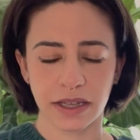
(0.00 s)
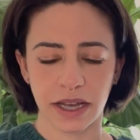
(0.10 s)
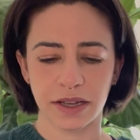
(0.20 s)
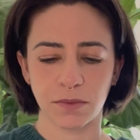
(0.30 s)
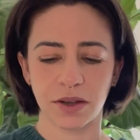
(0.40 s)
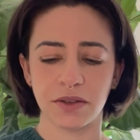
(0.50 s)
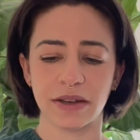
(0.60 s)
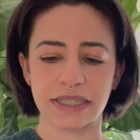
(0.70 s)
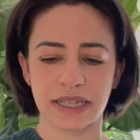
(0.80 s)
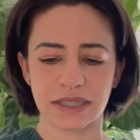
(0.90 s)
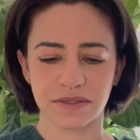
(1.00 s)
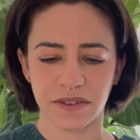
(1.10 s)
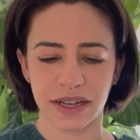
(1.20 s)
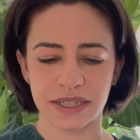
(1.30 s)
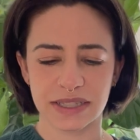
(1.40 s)
and what you
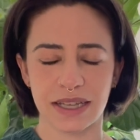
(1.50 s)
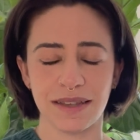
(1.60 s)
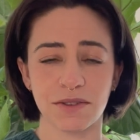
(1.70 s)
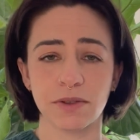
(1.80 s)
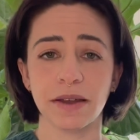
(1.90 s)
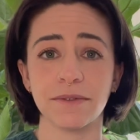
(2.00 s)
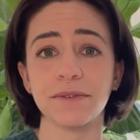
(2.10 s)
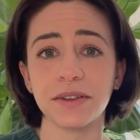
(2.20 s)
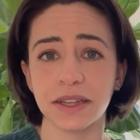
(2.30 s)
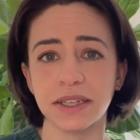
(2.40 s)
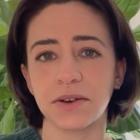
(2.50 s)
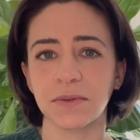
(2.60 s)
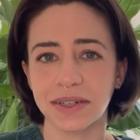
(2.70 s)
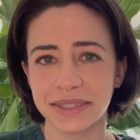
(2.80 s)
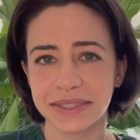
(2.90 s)
identify is like, even though I really
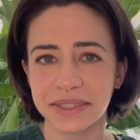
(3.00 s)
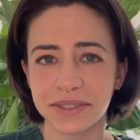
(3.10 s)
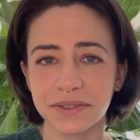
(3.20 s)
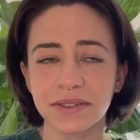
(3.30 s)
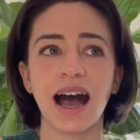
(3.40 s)
don't want to,